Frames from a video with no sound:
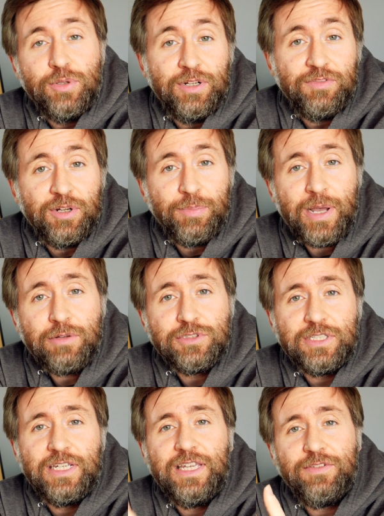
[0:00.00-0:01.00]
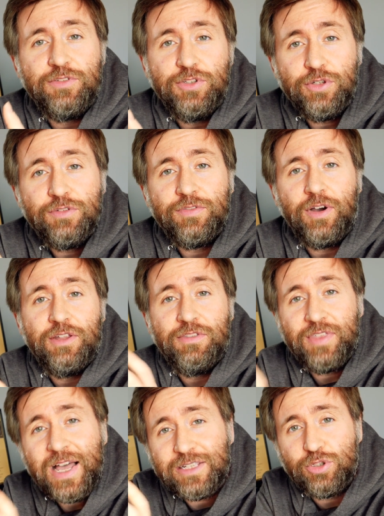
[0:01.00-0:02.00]
to do anything about it if you
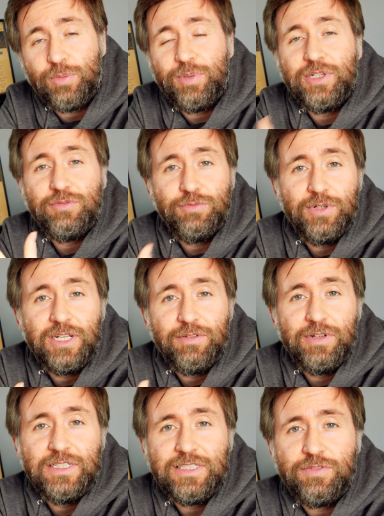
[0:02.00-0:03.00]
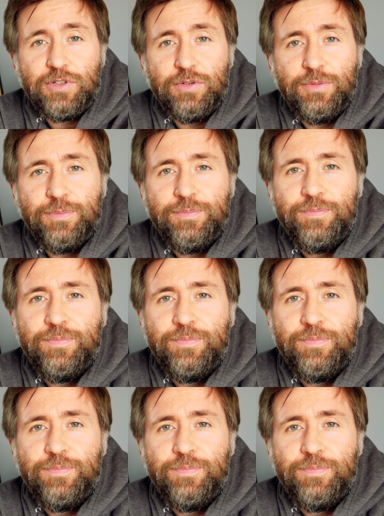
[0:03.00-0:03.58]
find that topic really, really difficult.